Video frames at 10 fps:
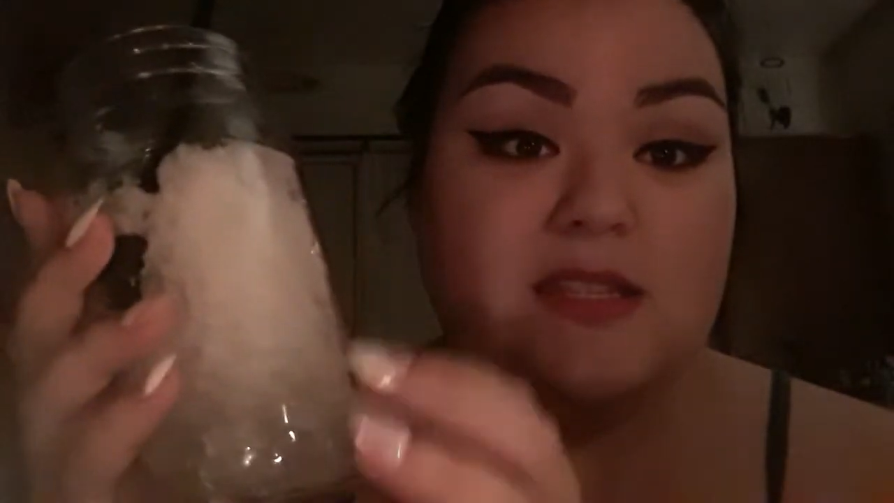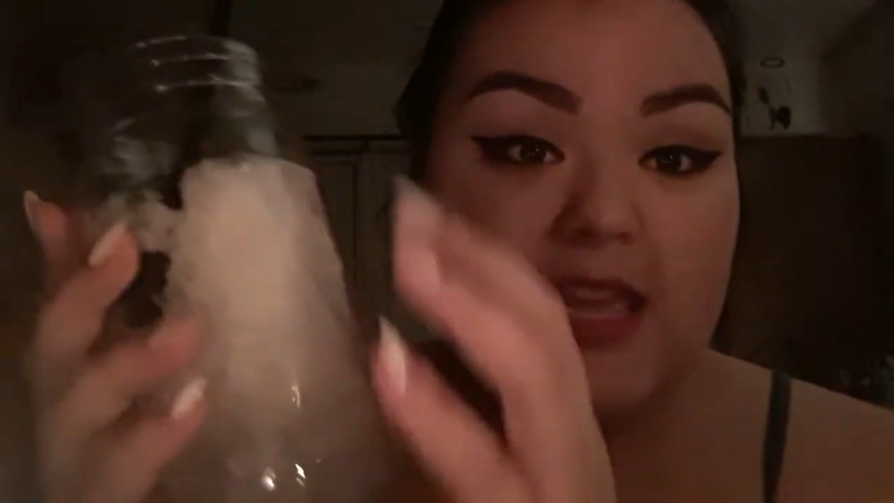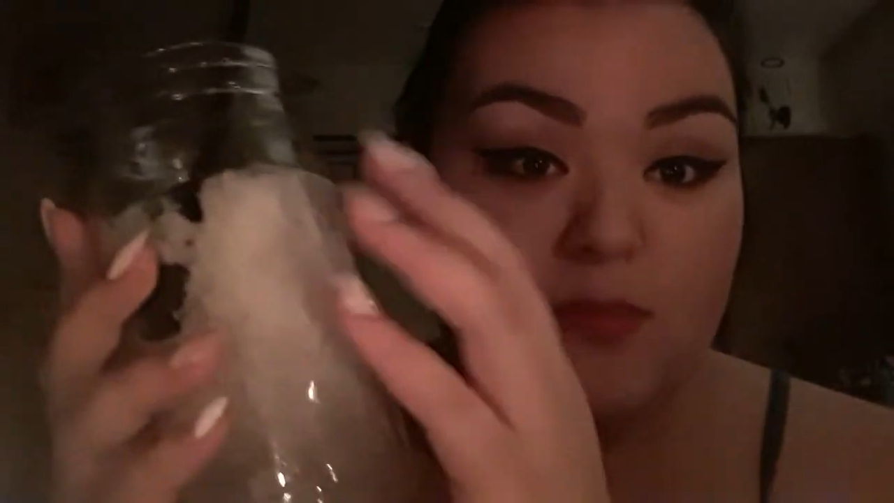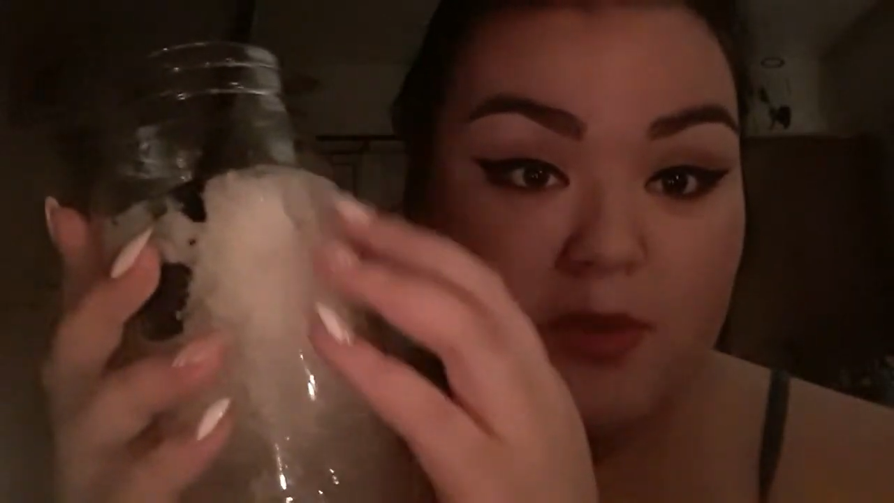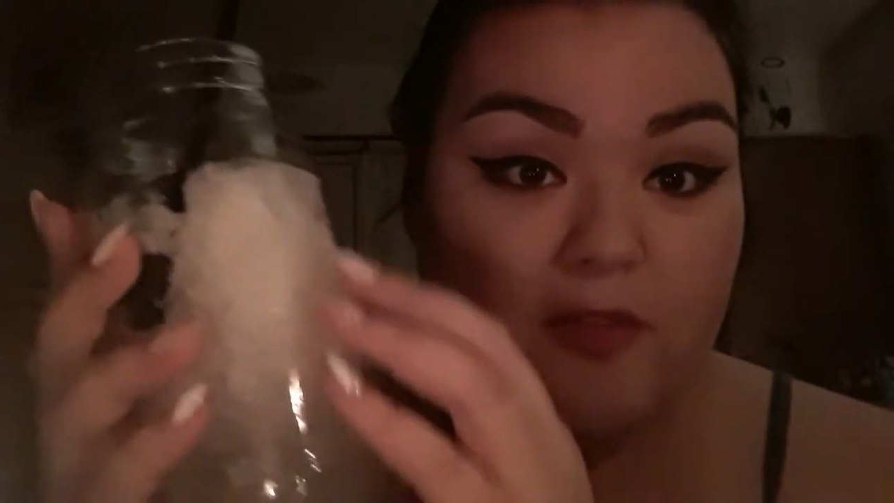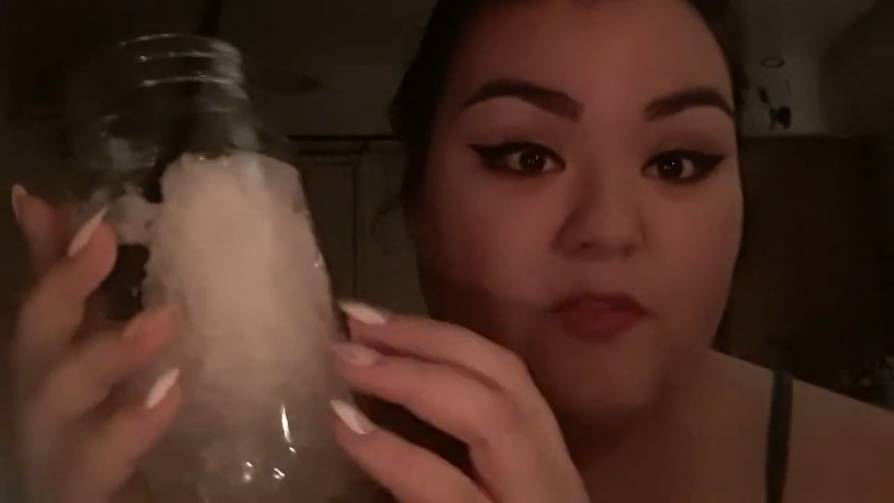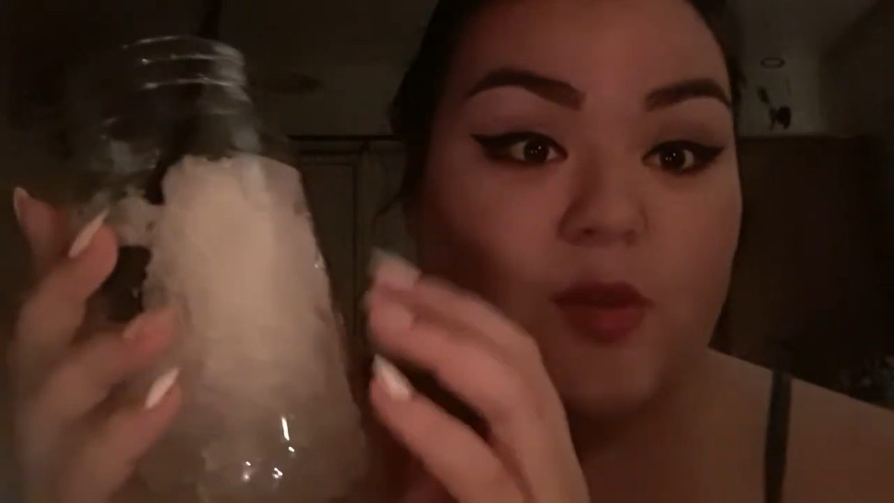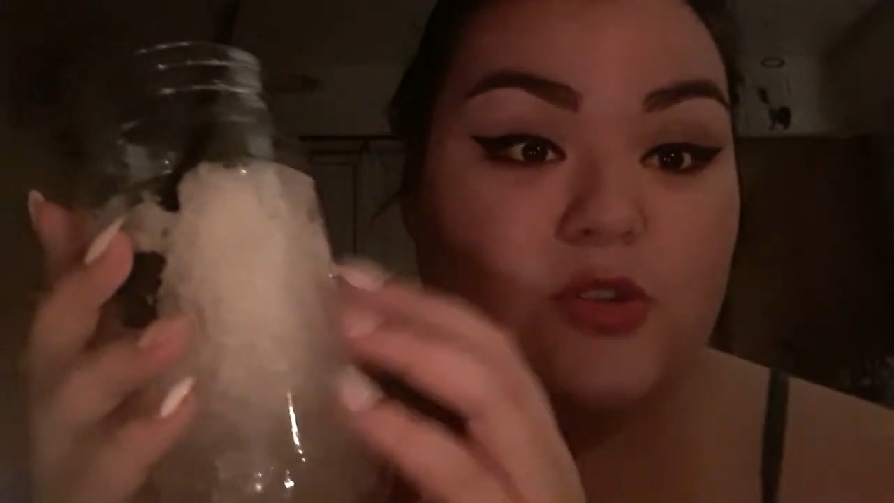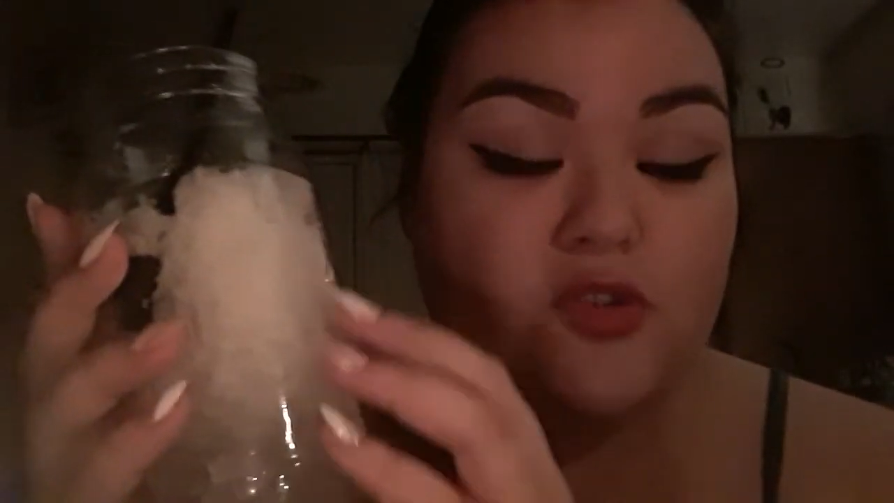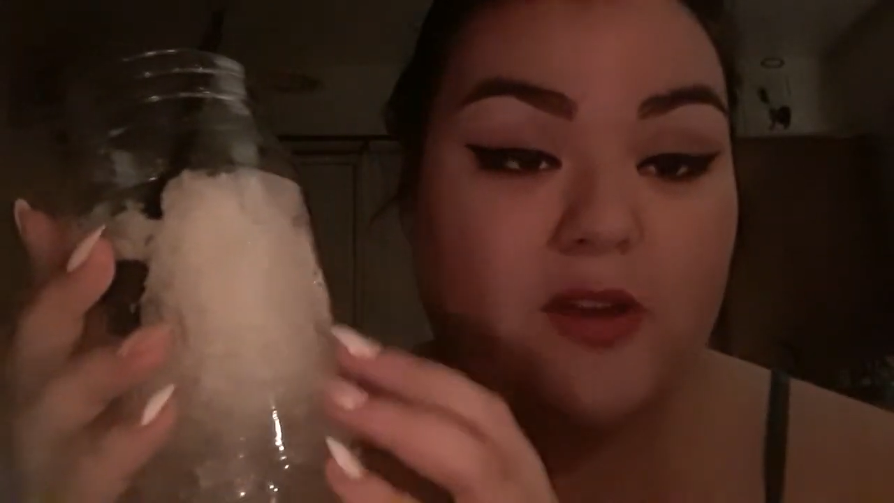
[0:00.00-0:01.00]
take me a
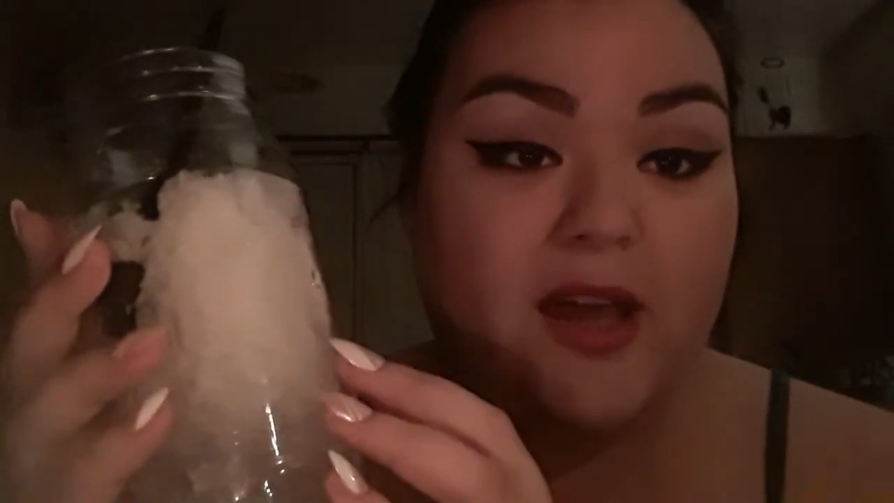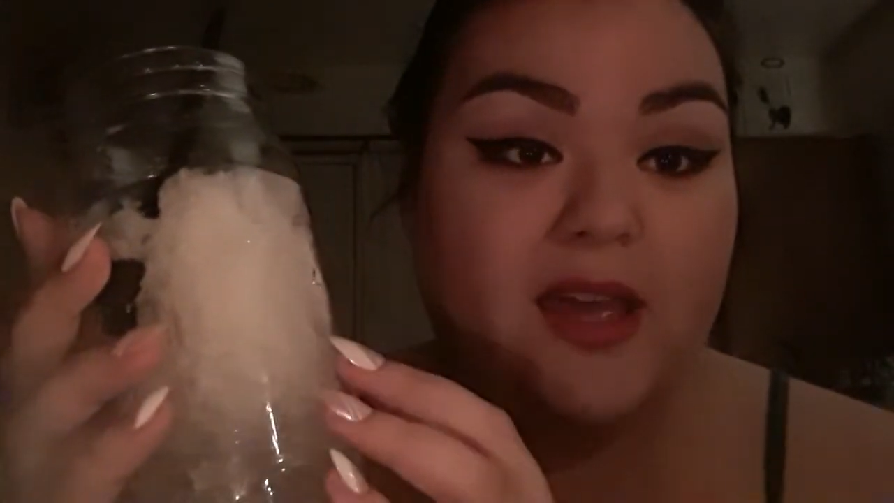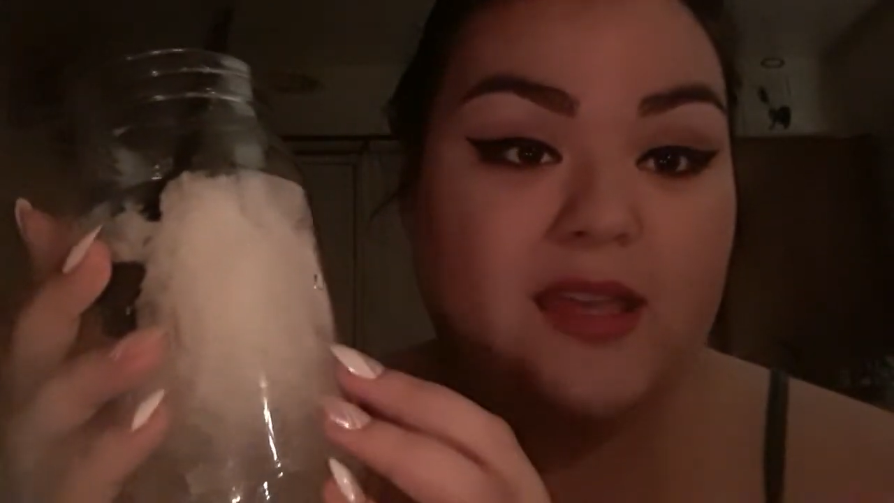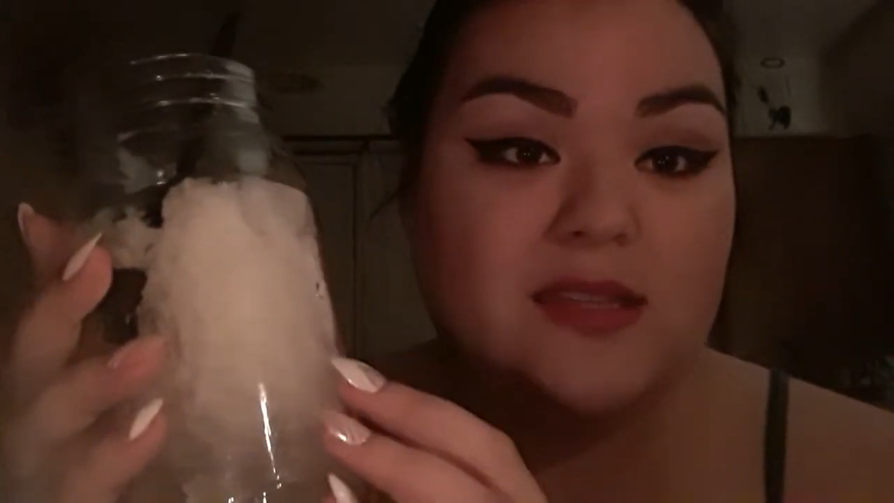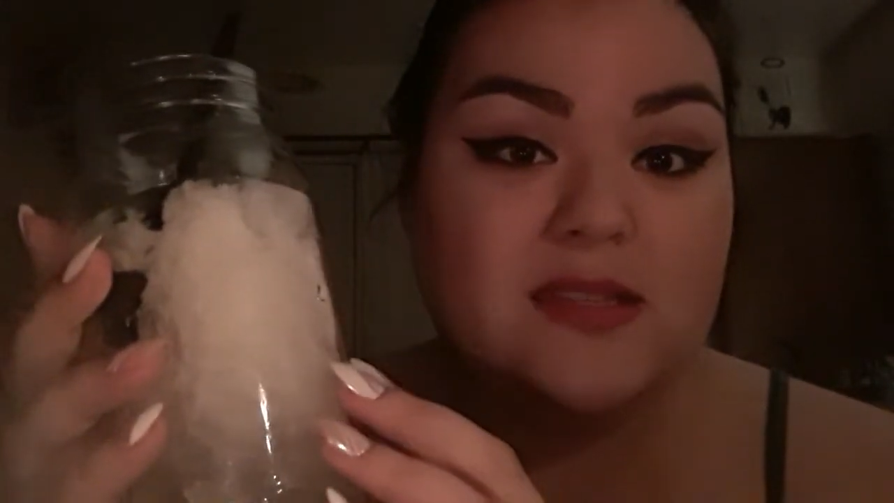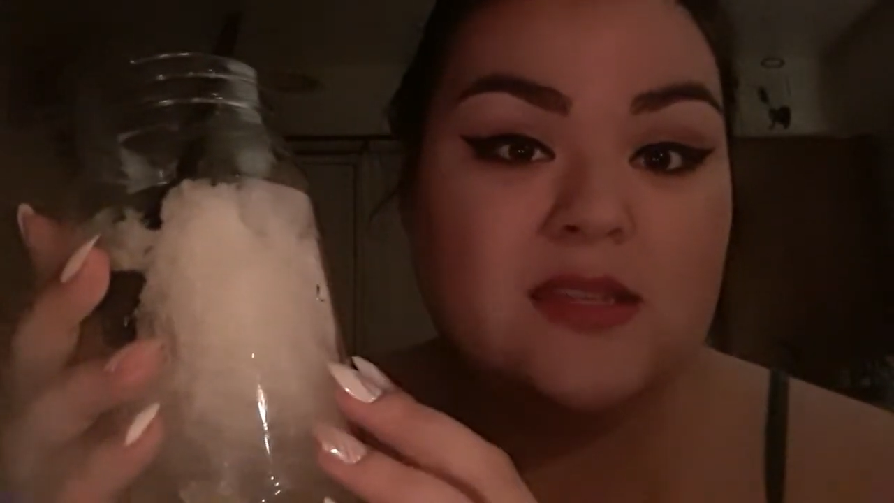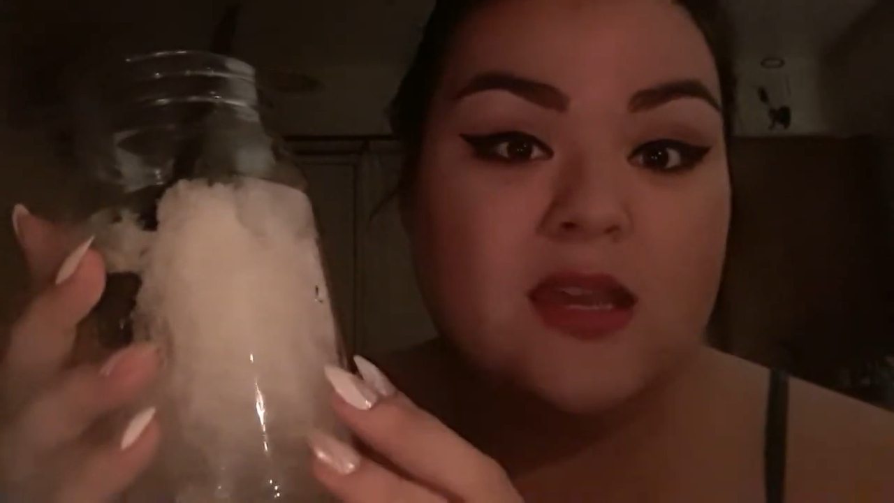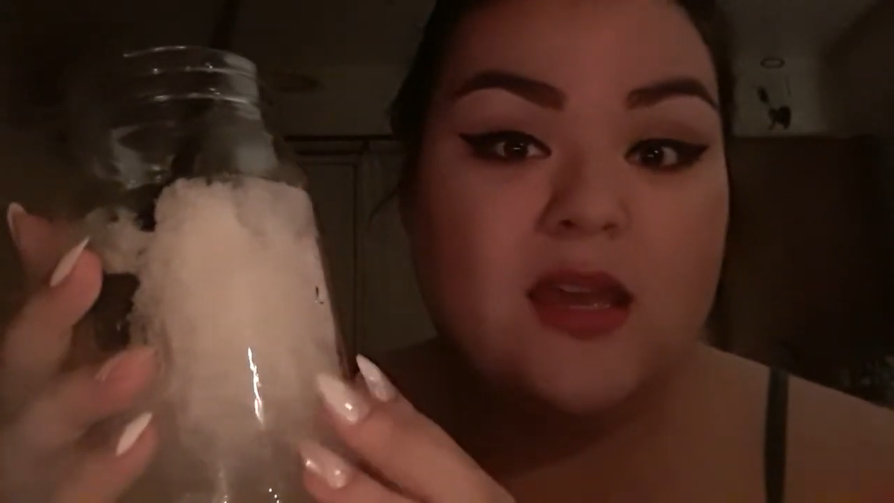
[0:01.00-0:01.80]
few tries